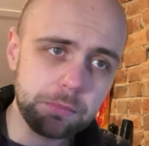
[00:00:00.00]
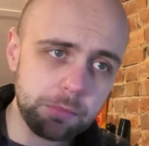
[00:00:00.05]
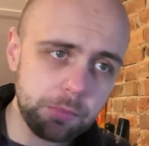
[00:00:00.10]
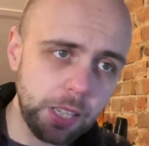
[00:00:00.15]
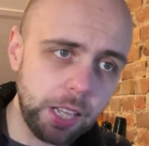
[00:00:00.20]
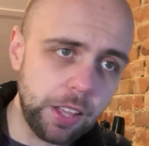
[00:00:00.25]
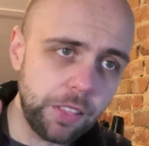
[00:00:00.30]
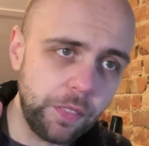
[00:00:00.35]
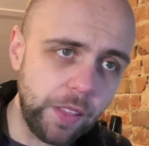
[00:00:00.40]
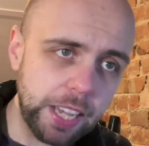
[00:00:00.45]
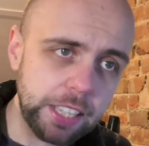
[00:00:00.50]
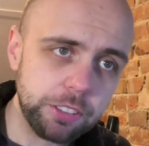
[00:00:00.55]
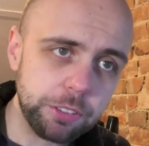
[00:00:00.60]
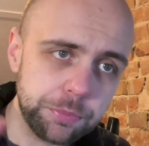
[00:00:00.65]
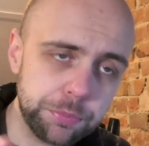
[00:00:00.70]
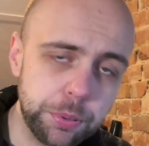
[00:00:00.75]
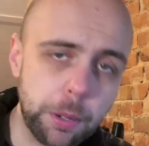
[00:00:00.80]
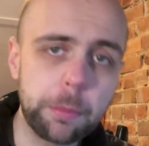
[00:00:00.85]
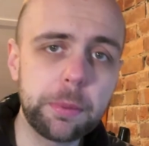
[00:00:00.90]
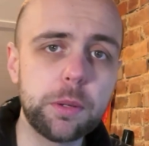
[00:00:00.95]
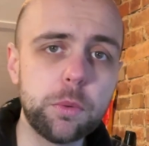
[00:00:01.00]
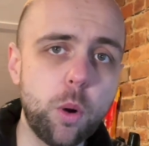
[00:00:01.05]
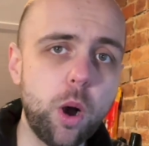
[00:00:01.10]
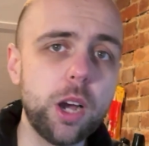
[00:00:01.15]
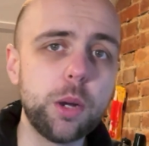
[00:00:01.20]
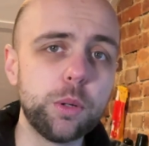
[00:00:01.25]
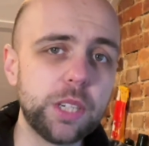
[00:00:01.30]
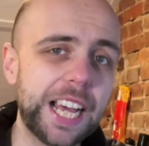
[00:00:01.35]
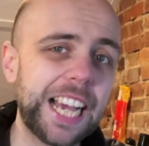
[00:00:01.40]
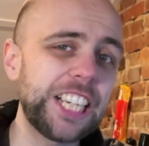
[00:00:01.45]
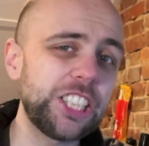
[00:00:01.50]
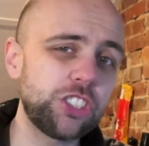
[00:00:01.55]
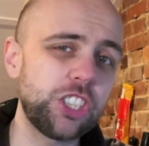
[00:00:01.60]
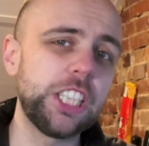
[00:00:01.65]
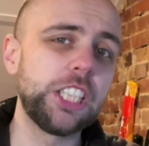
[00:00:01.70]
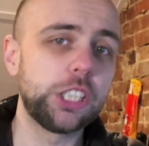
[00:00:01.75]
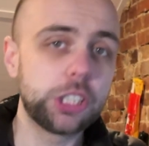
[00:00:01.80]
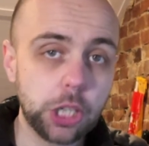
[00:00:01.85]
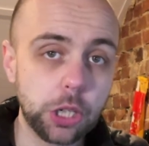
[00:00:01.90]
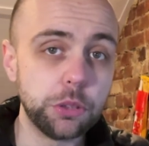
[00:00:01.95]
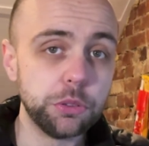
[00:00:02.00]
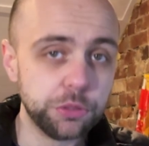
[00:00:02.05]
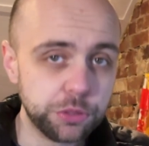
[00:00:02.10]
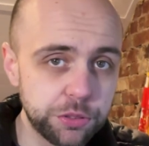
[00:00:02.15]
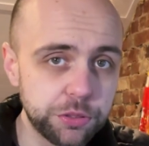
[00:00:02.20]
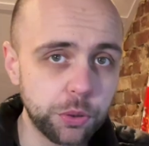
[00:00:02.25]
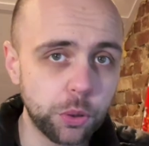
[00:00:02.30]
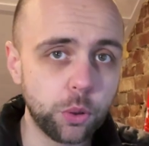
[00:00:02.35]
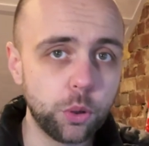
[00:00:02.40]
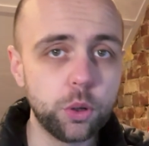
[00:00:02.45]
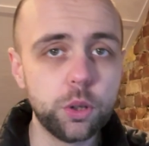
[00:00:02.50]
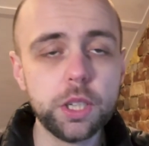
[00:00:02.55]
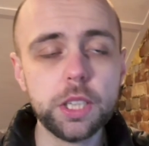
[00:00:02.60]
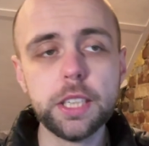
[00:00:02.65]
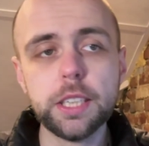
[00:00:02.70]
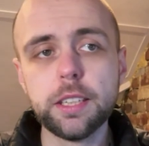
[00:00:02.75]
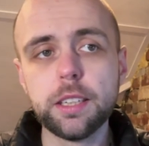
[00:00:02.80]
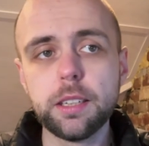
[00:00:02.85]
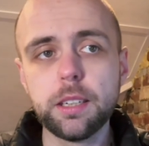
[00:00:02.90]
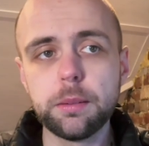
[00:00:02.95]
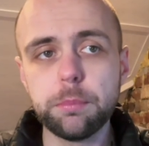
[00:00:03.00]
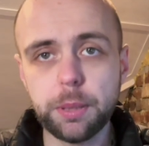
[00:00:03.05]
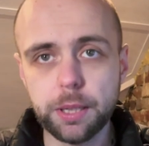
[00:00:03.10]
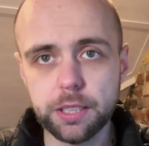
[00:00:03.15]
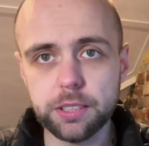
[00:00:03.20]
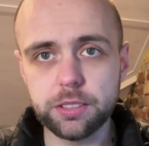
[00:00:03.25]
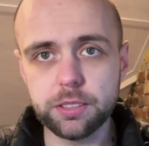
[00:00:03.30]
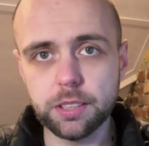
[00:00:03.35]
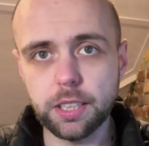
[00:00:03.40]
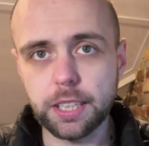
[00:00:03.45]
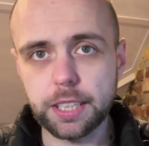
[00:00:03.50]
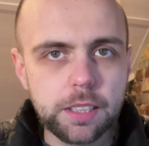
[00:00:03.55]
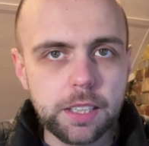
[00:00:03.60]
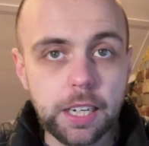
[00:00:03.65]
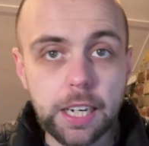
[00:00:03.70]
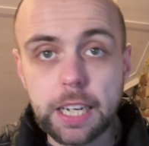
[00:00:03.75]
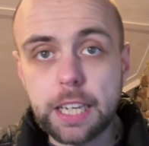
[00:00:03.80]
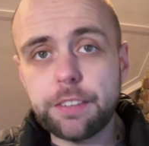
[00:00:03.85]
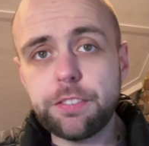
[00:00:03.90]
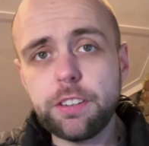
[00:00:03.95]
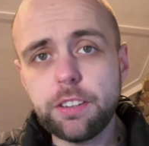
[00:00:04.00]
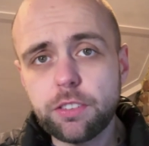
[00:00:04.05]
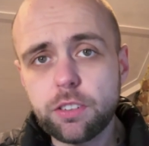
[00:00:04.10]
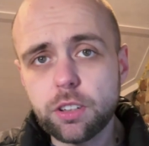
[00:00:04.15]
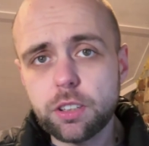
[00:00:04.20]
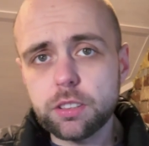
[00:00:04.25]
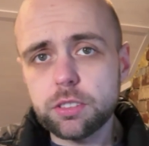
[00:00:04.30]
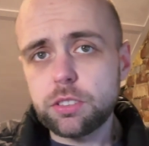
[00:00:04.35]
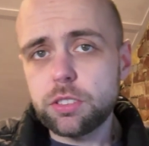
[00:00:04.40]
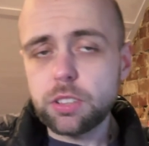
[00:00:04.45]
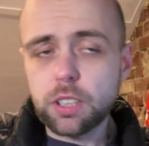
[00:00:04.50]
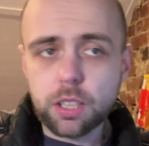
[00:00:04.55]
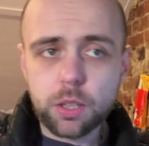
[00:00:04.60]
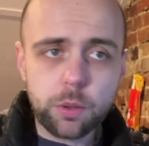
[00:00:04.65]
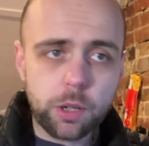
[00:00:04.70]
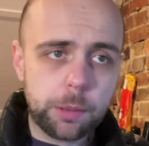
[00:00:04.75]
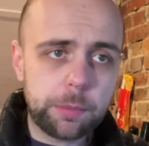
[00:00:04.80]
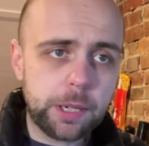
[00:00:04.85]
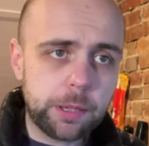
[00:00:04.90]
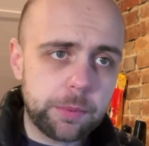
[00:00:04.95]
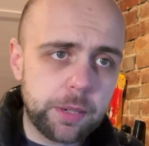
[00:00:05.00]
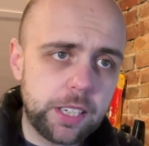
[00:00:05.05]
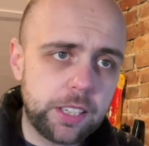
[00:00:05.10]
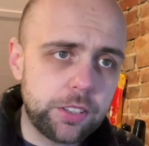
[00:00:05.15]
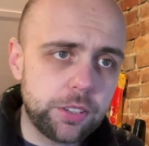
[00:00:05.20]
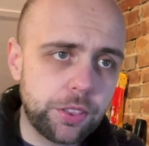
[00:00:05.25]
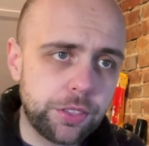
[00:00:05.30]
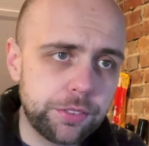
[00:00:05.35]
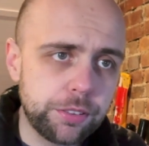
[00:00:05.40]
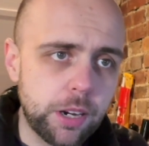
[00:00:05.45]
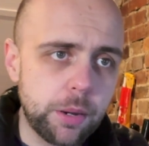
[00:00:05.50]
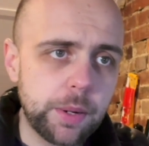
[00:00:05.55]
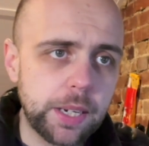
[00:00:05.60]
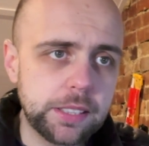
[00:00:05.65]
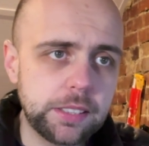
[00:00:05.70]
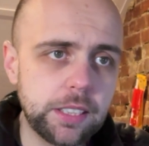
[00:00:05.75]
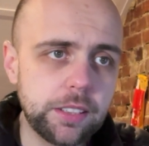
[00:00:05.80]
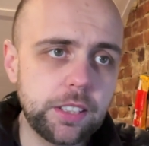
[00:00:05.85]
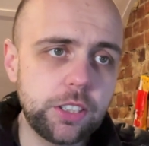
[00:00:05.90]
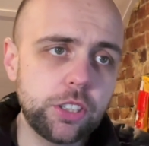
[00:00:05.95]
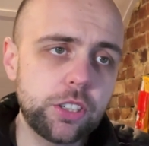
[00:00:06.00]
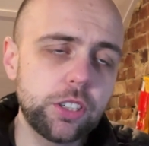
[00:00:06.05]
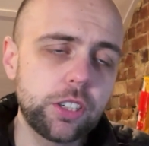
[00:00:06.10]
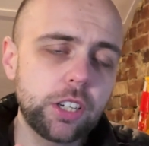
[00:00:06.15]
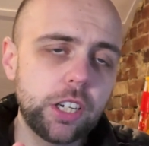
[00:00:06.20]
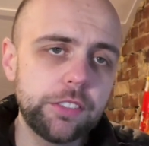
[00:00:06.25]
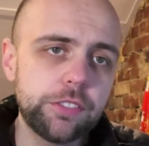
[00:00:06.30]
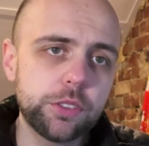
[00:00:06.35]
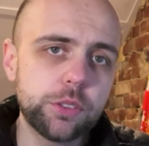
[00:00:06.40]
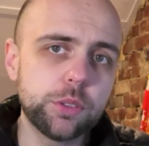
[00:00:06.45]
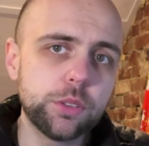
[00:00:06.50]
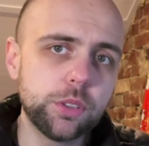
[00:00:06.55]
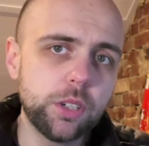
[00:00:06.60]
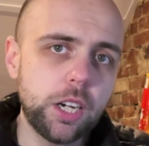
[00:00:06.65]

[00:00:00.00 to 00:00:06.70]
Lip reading: and that's probably what I would actually go for personally. If you've got quite a bit of money to throw at it, then you could go for